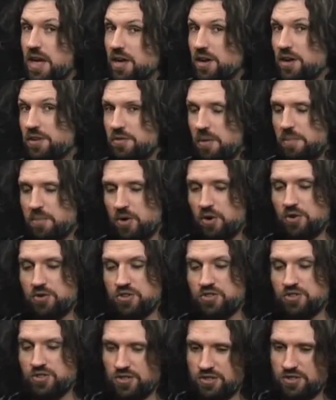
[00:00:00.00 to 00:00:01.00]
cutter
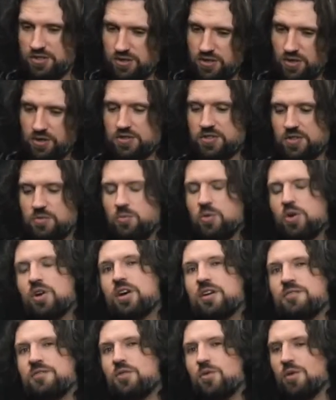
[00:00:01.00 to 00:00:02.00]
approach just doesn't work
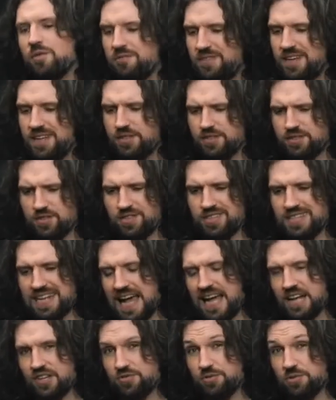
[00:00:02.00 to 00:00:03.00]
for you. It feels
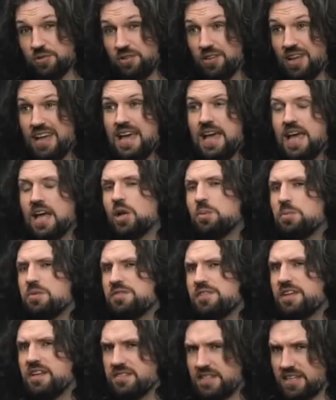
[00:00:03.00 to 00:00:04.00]
unnatural. It almost
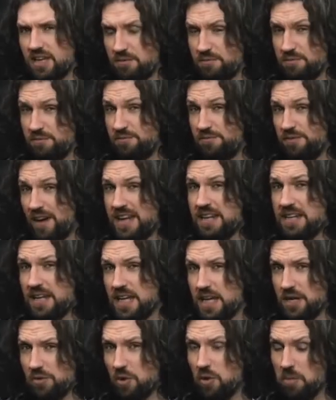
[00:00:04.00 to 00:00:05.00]
feels like you're fighting
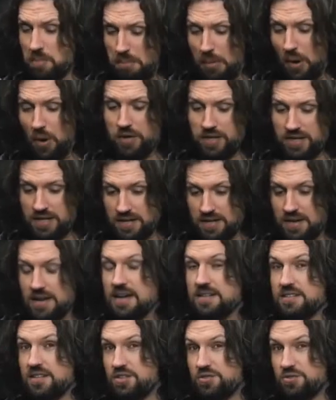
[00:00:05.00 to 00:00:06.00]
your own body
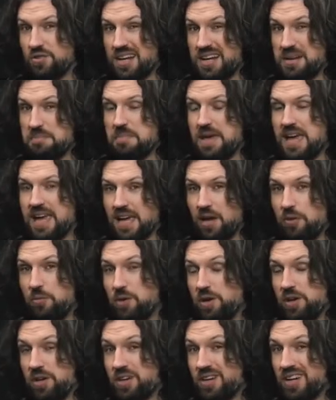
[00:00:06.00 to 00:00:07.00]
to try and make it
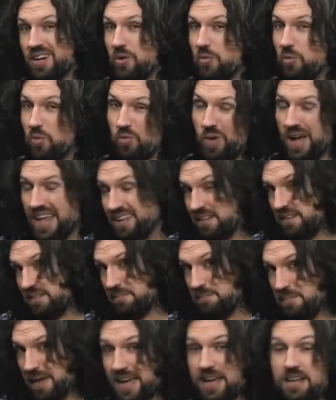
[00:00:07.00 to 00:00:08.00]
work. Well,
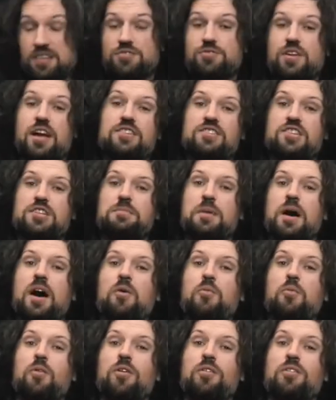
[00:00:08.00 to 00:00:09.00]
Picking Strategies Part
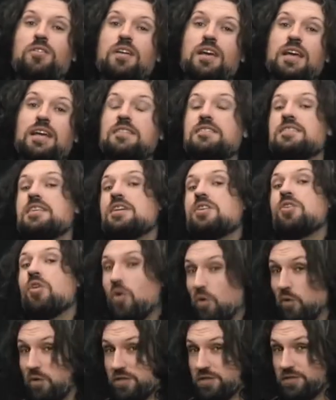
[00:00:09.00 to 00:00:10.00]
One is the
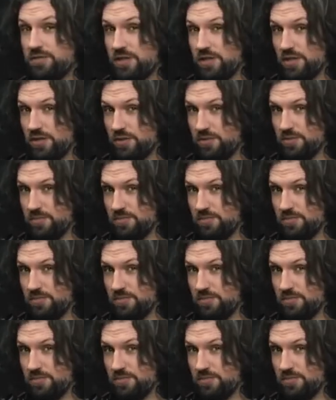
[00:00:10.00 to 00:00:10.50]
course for you.